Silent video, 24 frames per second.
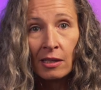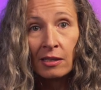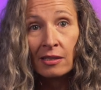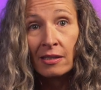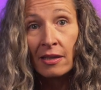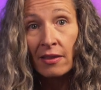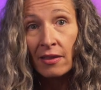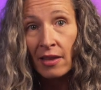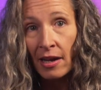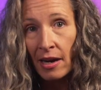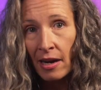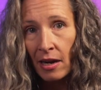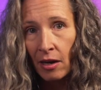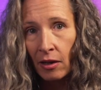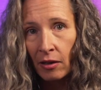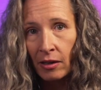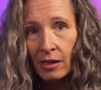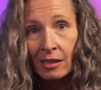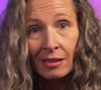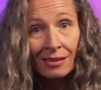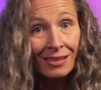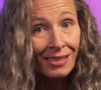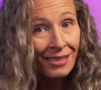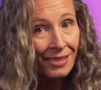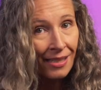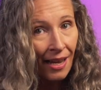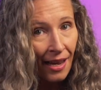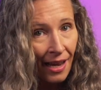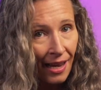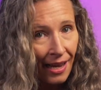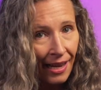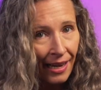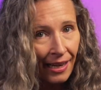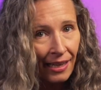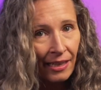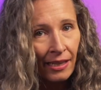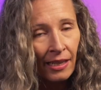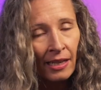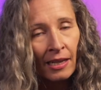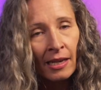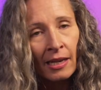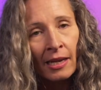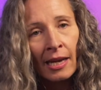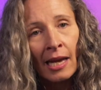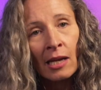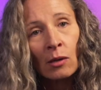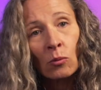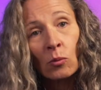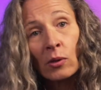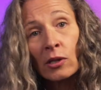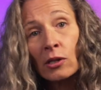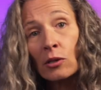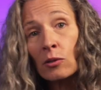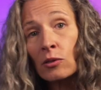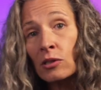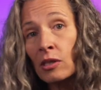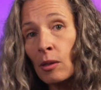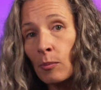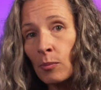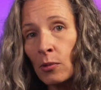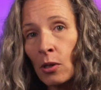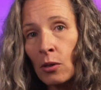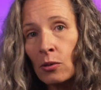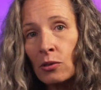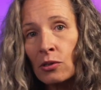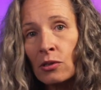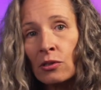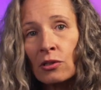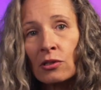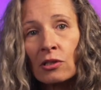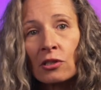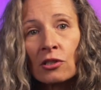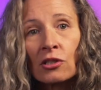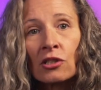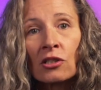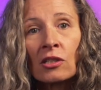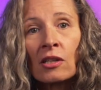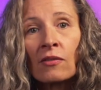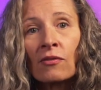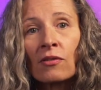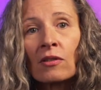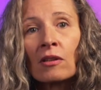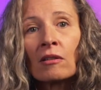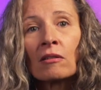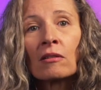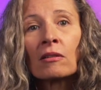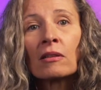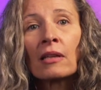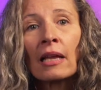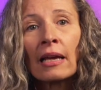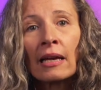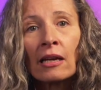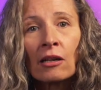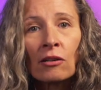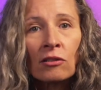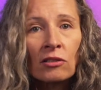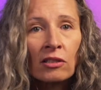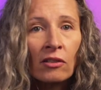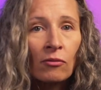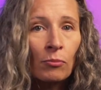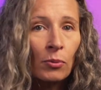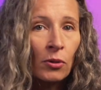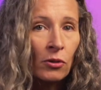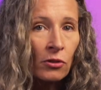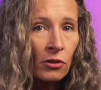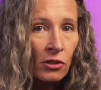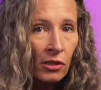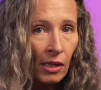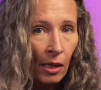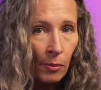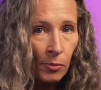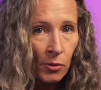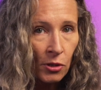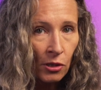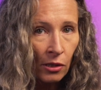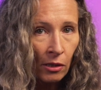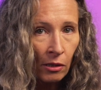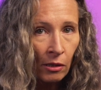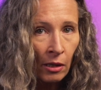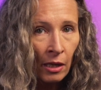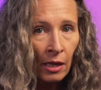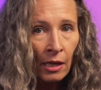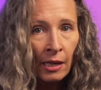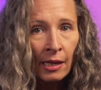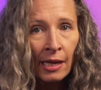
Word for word: is there inside, and we use hypnosis to shift the layers of perception